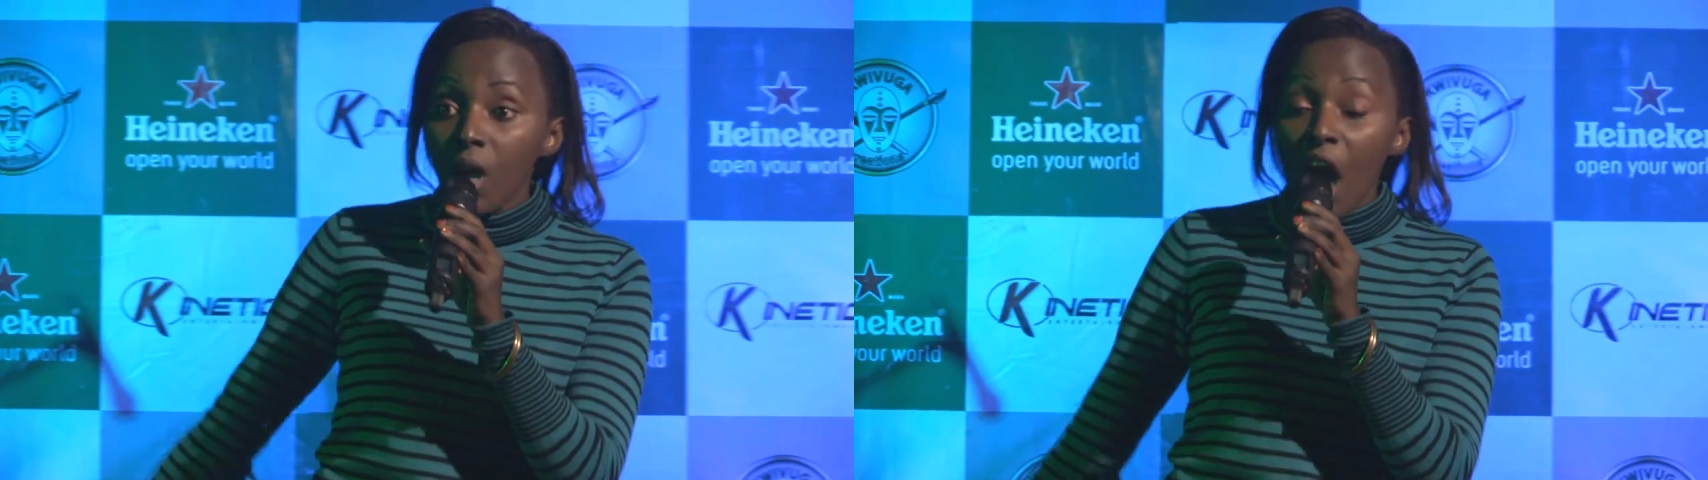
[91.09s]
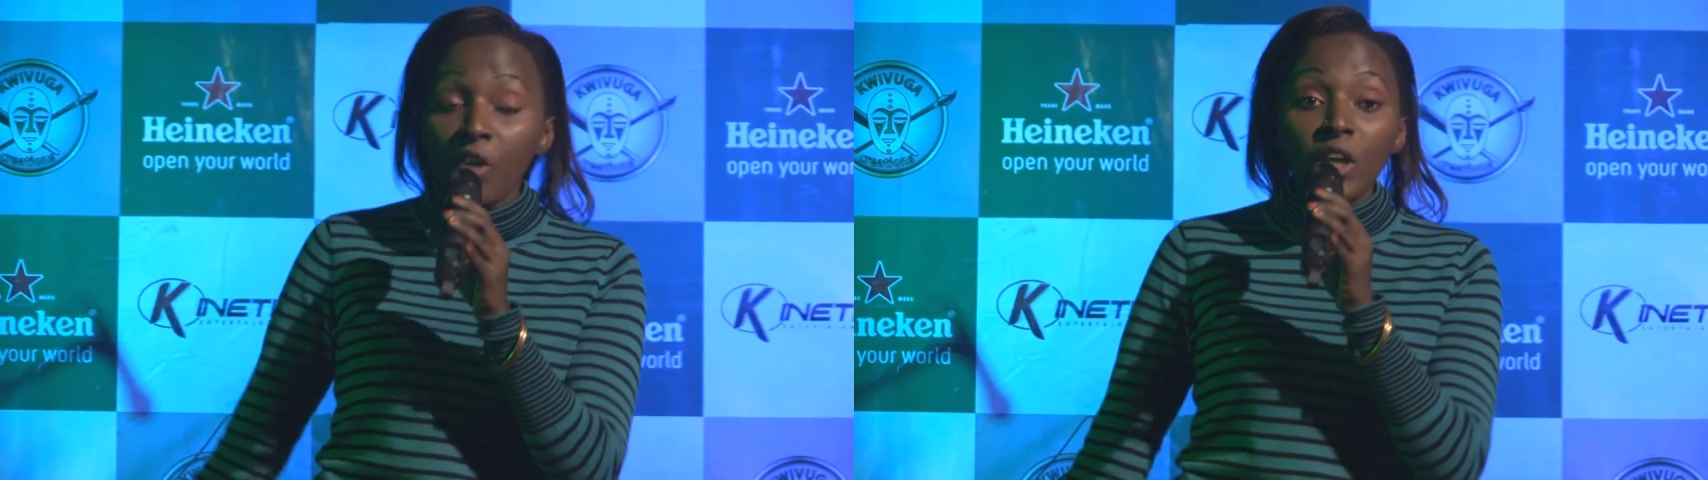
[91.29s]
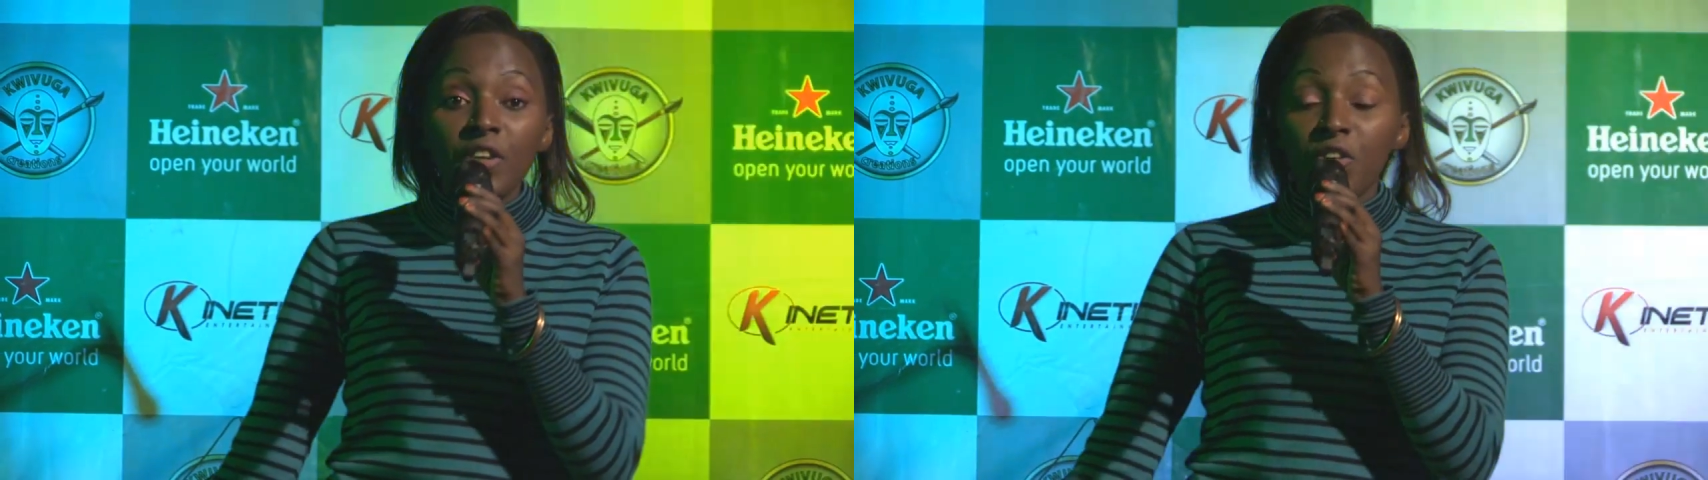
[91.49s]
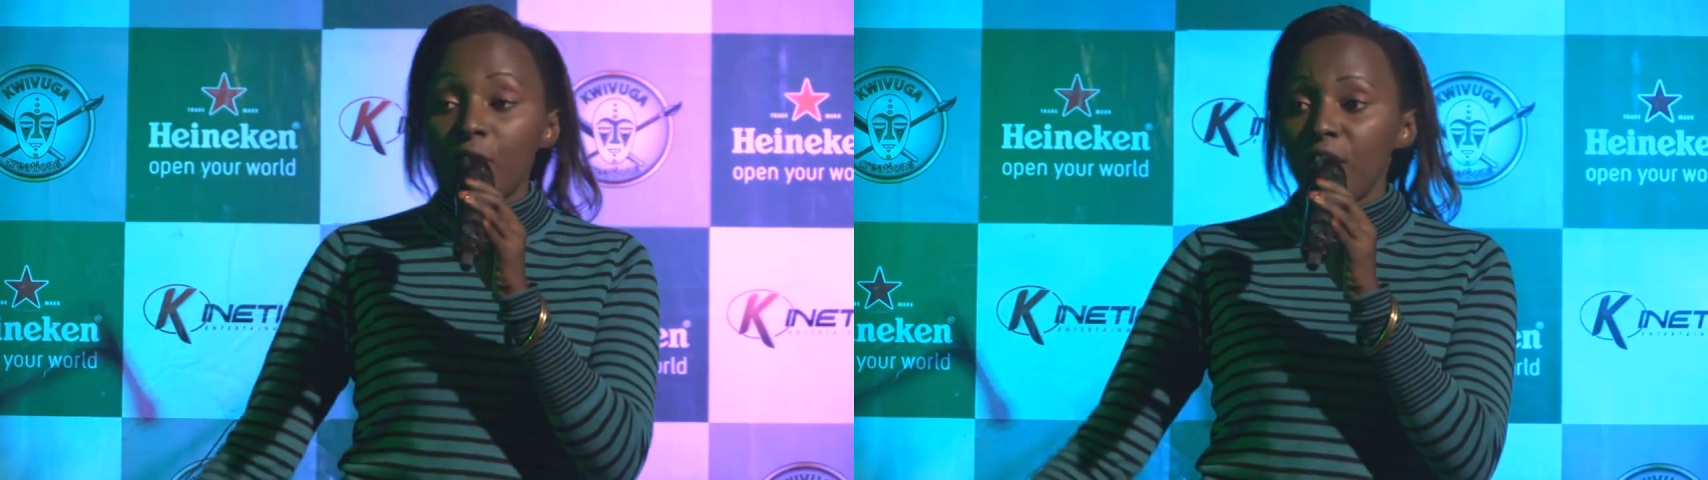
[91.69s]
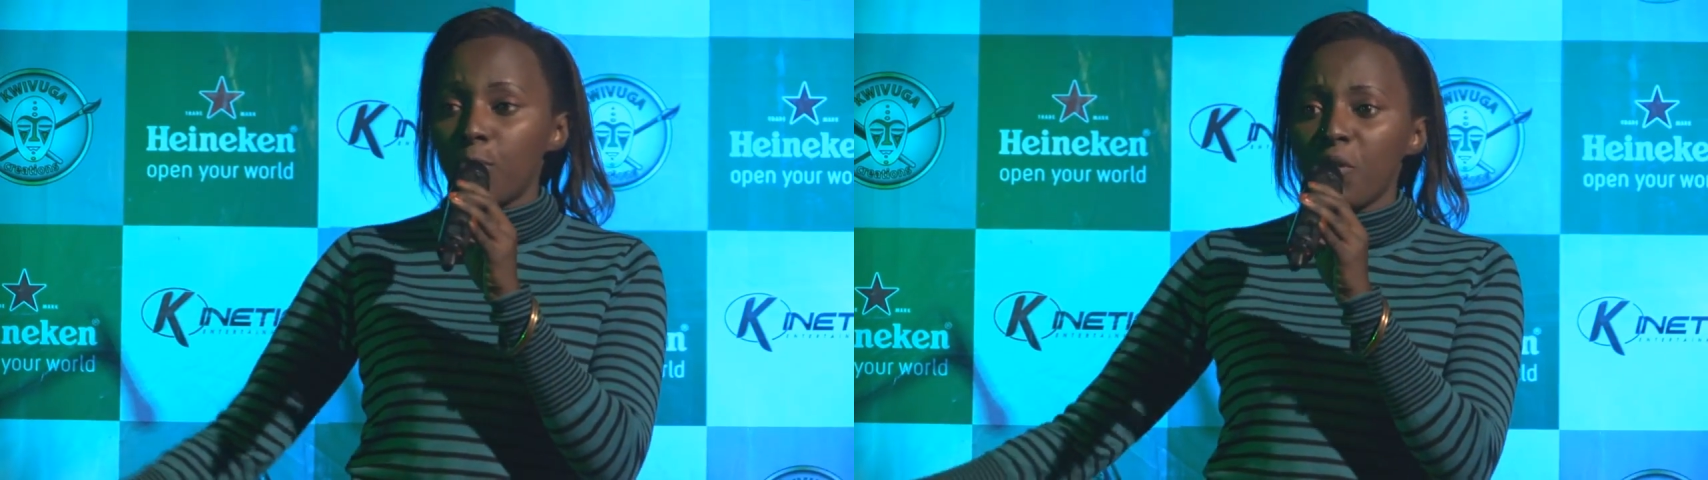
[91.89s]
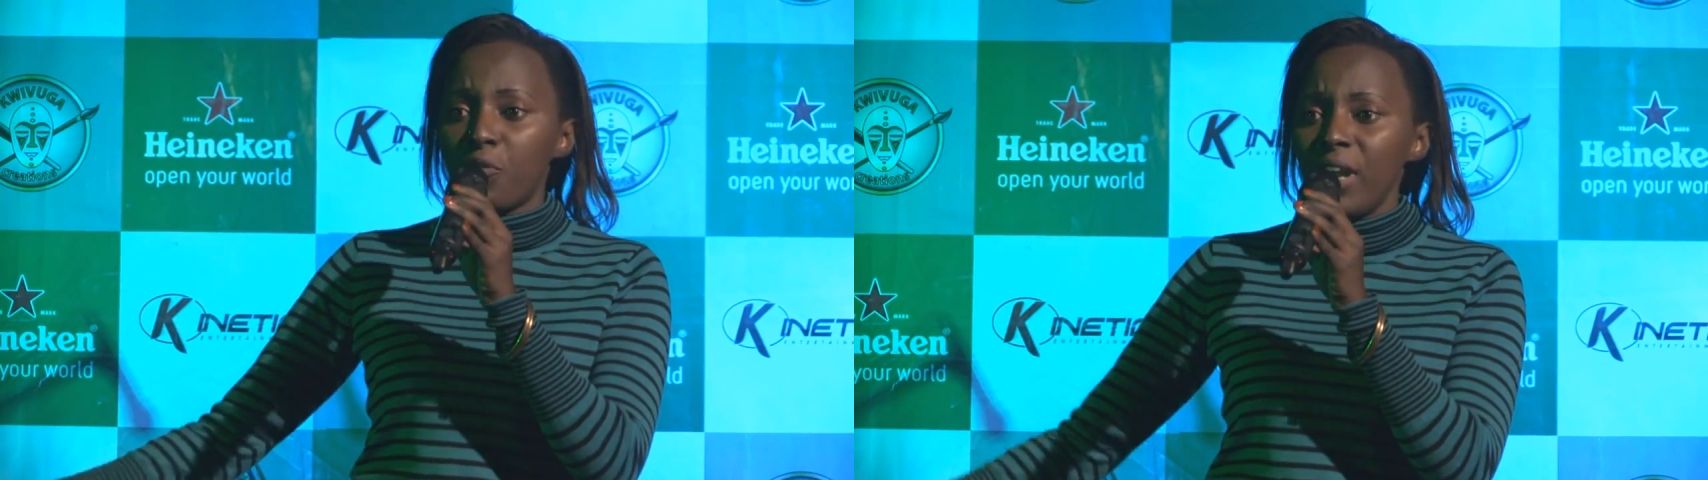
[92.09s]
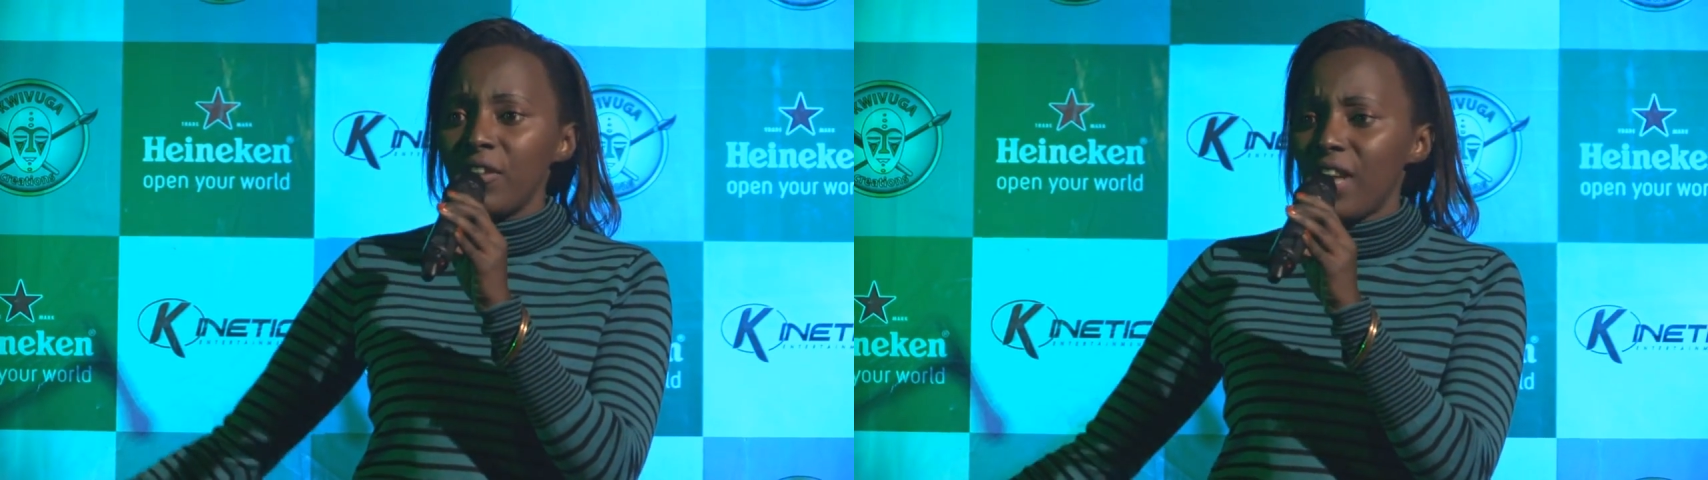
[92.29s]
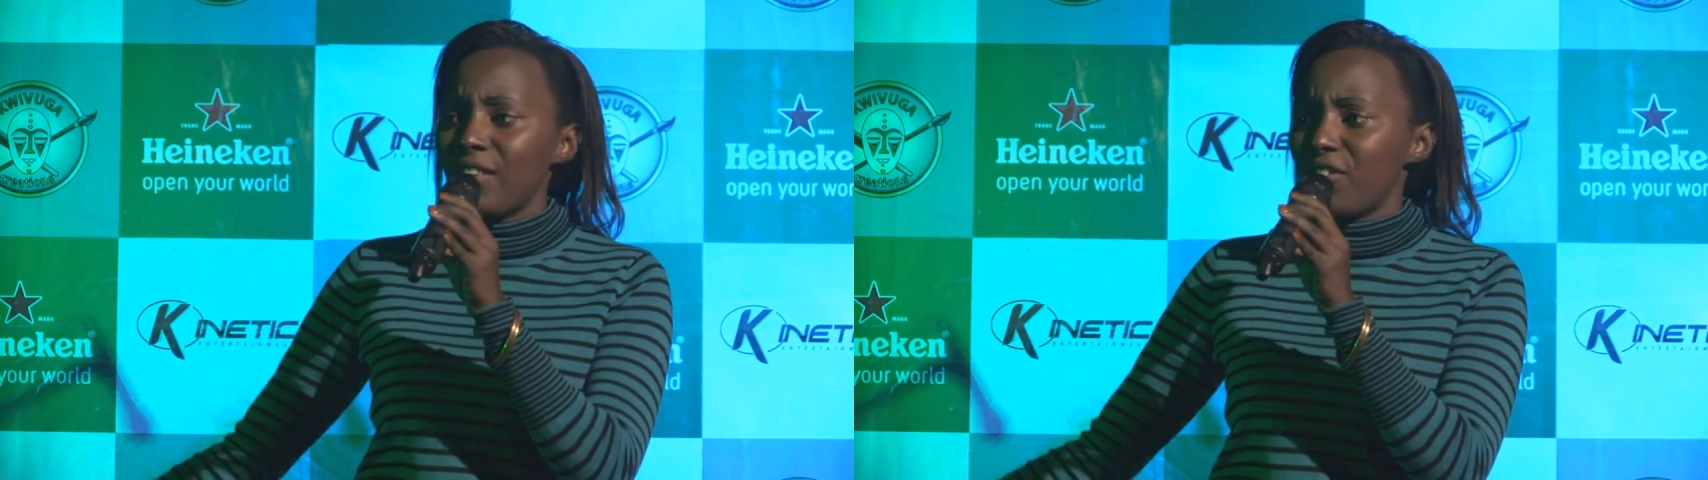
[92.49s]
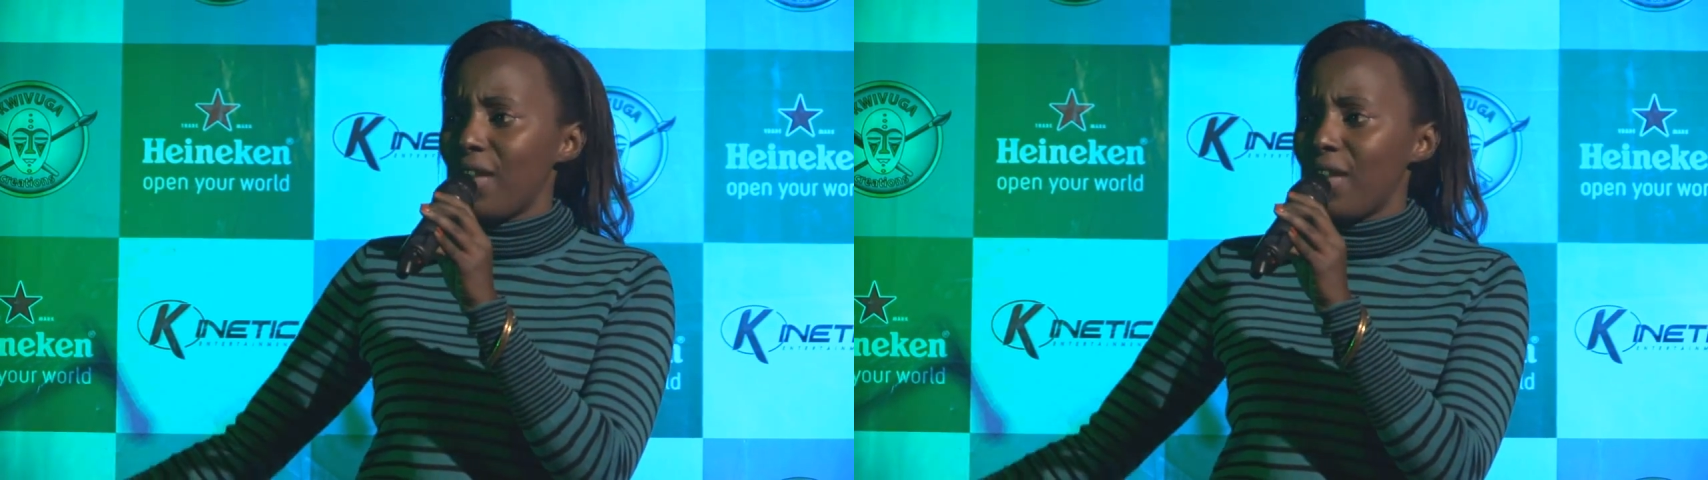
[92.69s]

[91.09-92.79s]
And all his Facebook friends had